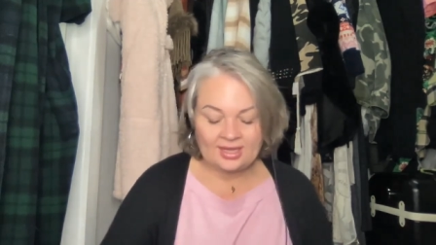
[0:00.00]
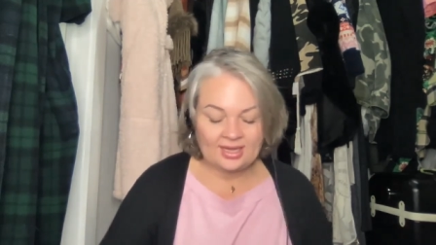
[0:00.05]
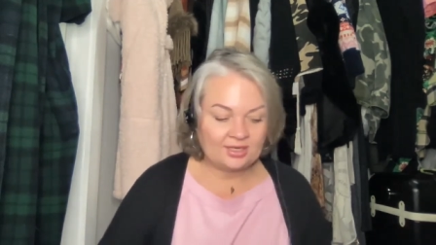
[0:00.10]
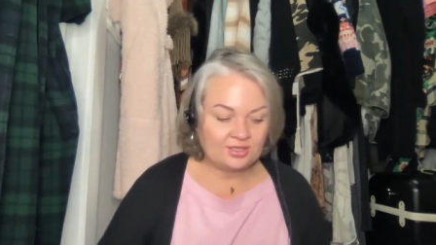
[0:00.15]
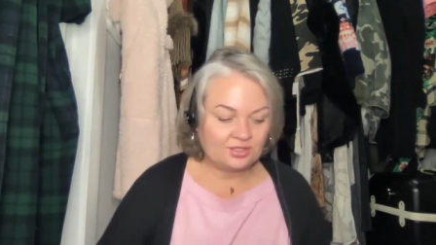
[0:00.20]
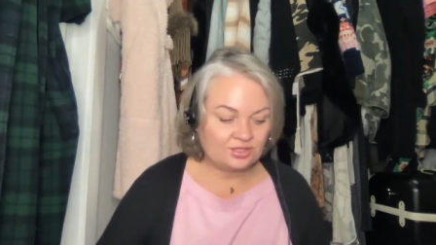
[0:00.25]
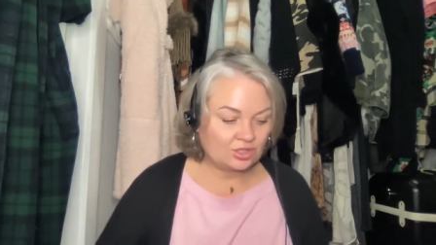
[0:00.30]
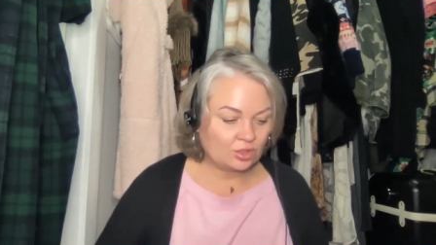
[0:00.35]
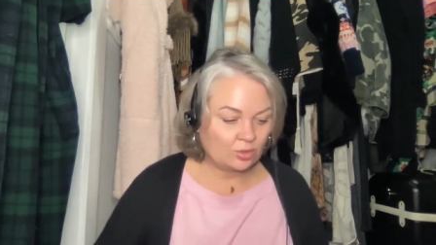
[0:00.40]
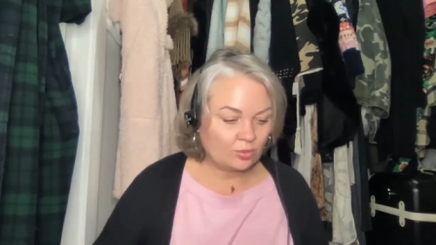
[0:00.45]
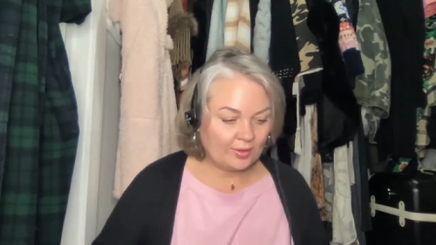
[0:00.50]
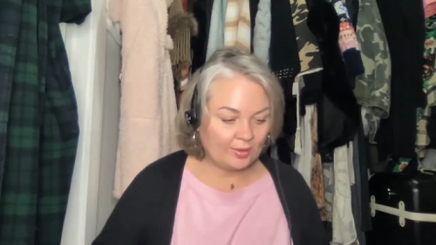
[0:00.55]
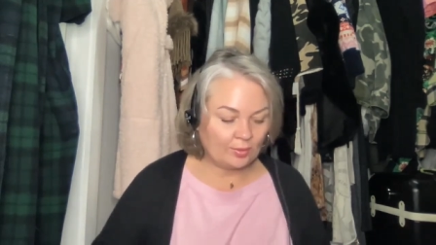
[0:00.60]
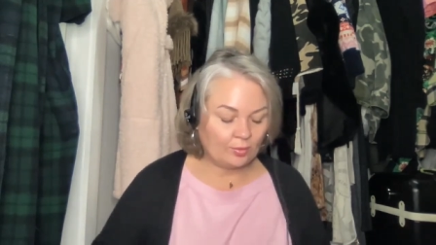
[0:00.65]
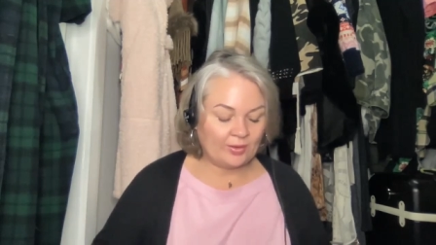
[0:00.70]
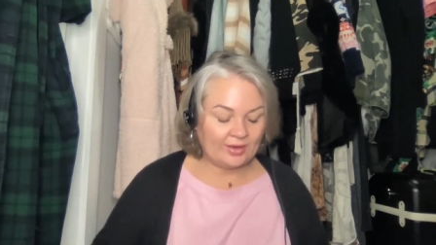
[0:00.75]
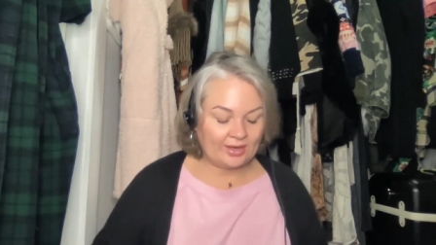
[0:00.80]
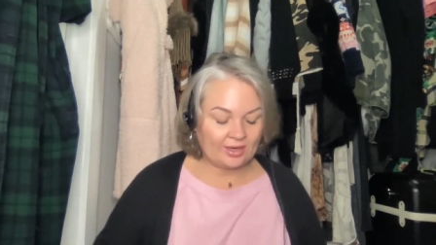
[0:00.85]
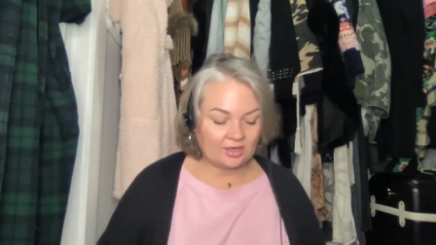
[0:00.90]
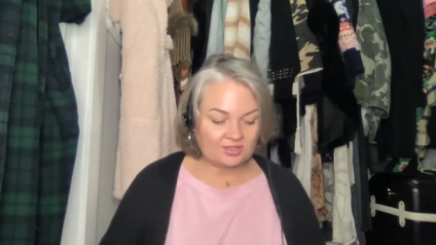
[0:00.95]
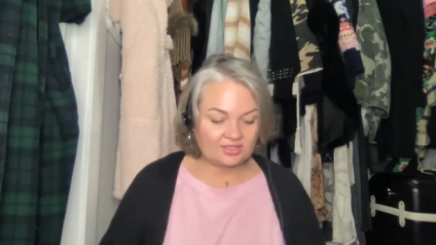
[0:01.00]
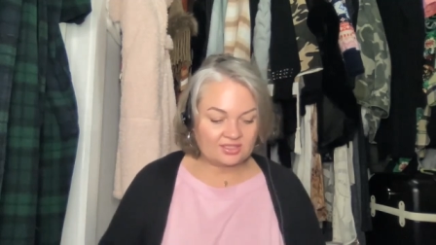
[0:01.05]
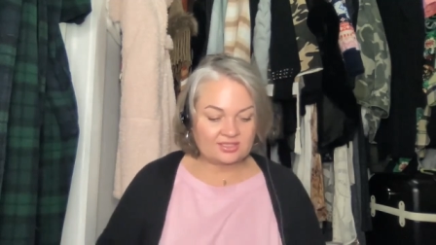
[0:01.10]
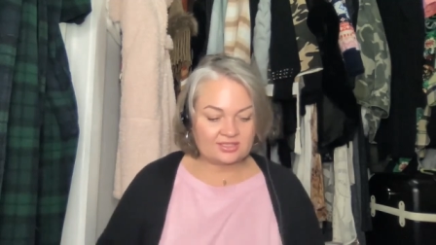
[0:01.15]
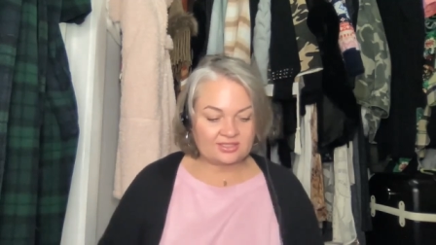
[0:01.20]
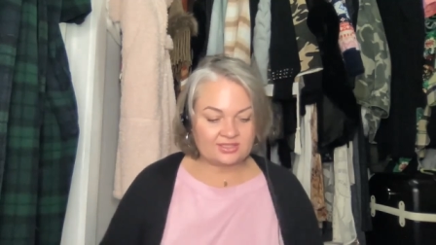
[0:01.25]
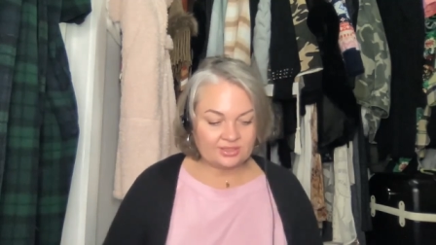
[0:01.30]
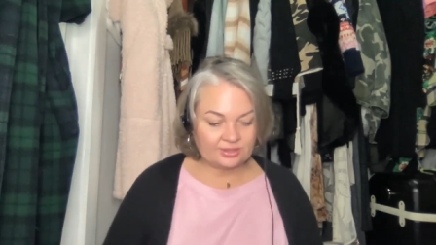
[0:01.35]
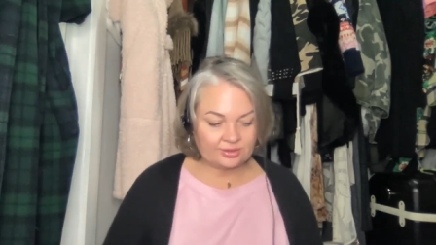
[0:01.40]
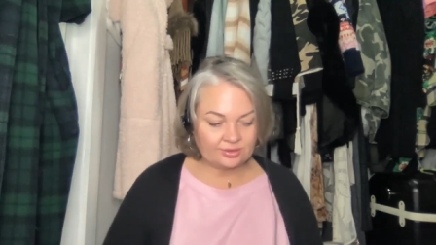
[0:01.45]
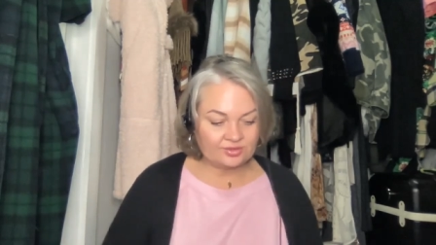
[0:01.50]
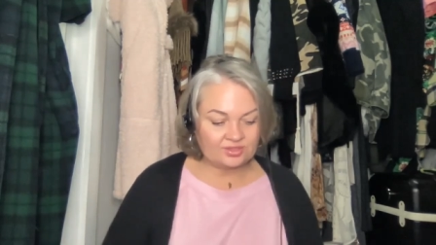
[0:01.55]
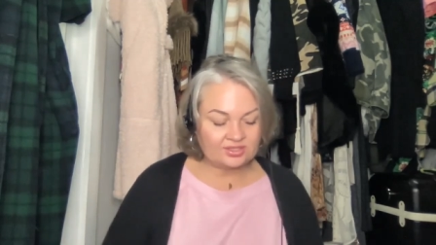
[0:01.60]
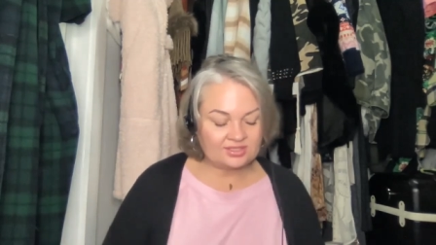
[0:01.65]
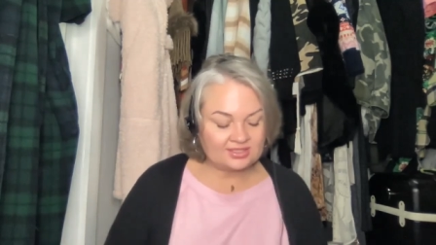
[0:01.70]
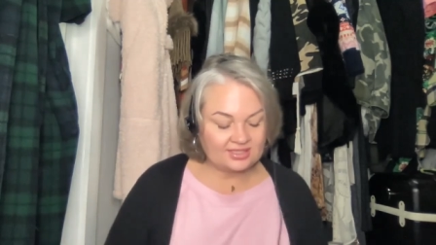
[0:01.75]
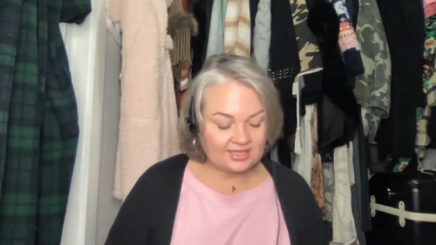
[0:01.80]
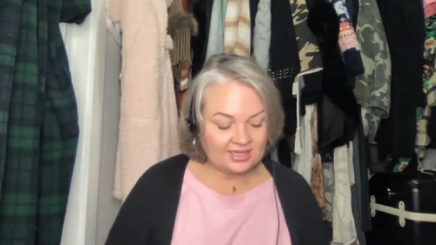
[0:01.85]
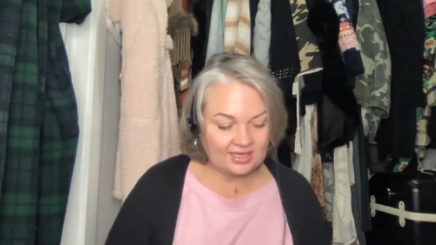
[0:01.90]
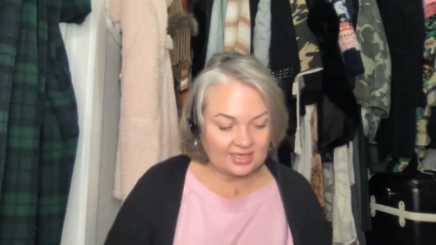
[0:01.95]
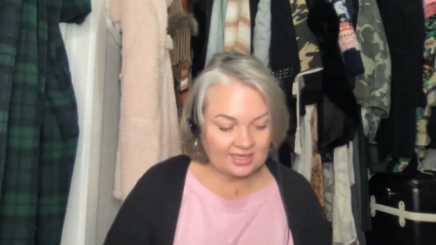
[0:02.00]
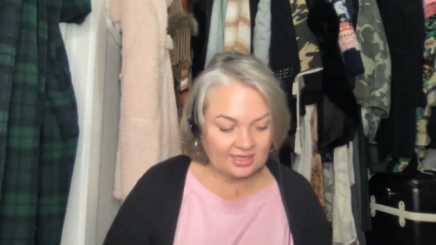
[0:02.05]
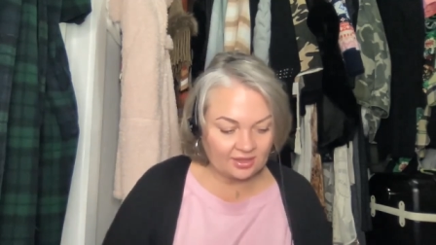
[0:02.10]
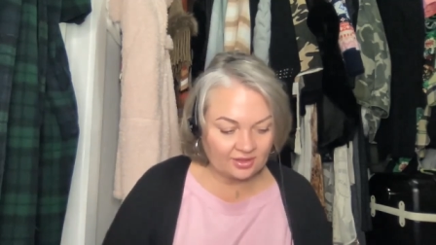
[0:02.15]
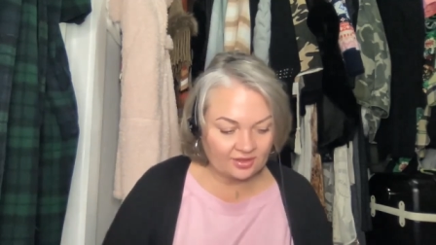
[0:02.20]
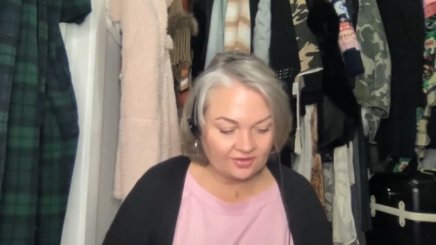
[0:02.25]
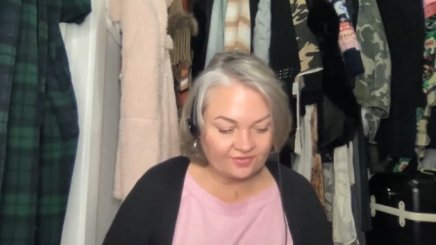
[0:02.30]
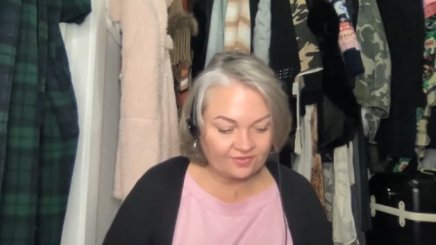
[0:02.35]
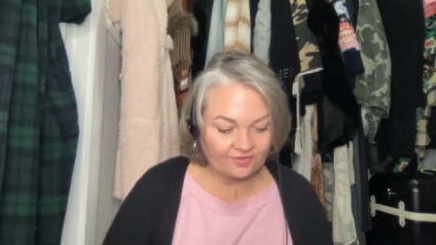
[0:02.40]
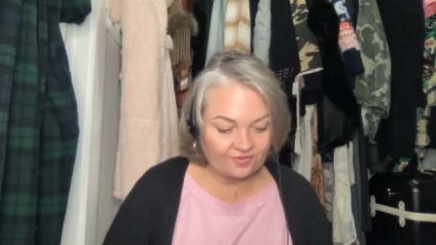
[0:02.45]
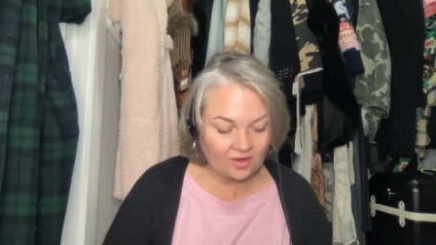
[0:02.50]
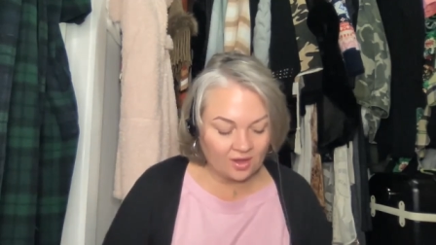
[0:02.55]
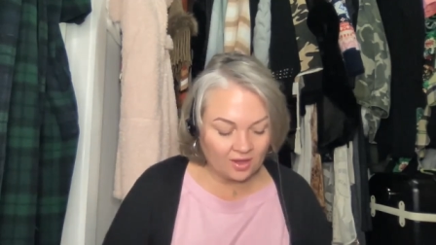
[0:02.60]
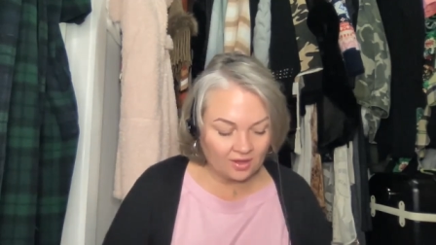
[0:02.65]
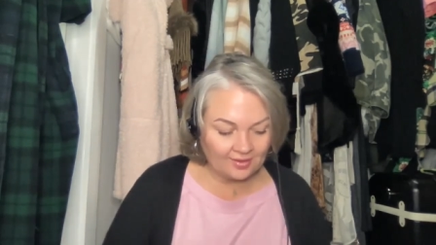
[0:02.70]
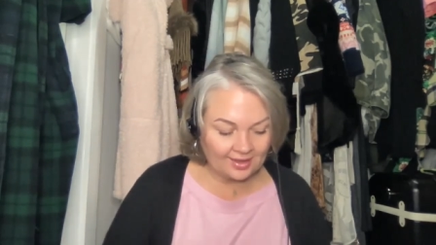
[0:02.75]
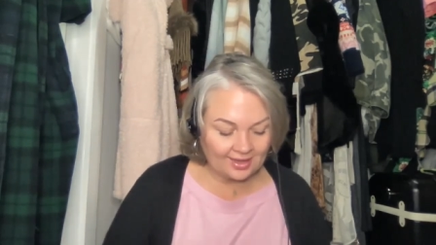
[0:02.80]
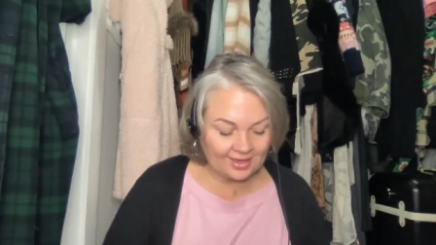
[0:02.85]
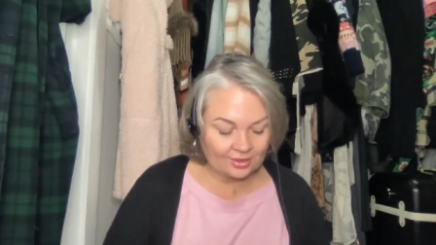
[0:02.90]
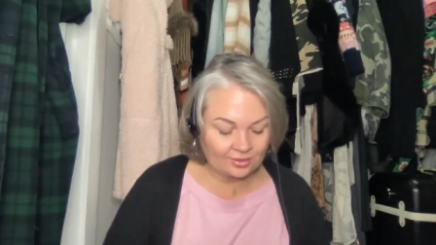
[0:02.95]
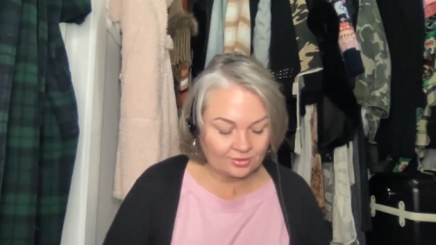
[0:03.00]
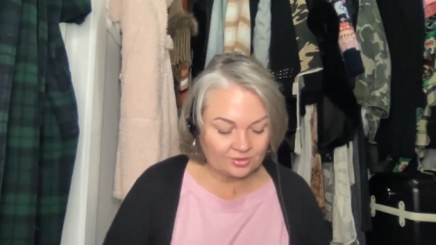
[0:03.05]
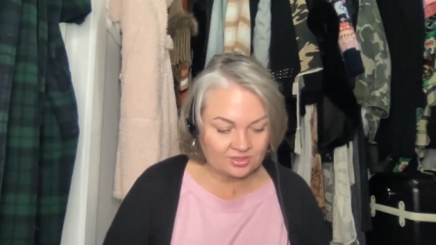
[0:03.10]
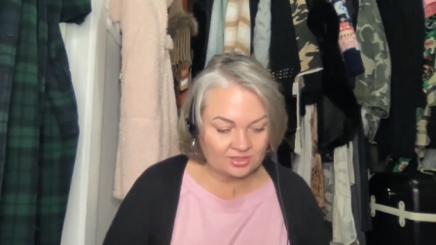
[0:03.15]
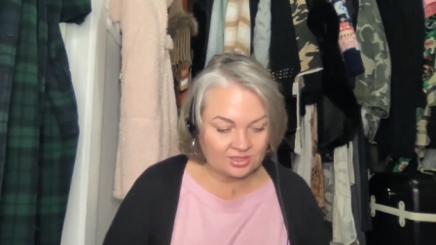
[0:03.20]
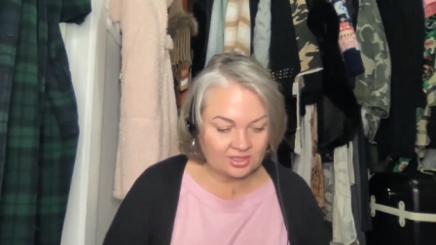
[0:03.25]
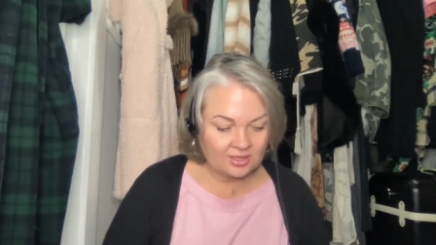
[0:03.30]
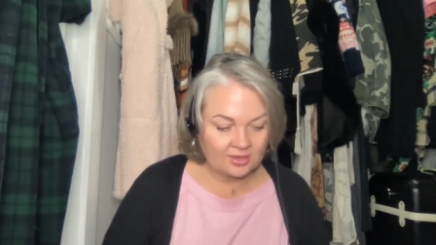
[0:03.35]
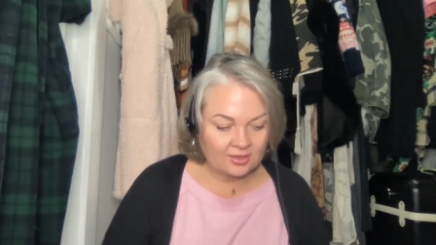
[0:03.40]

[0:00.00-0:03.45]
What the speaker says: And so we are still seeing the fallout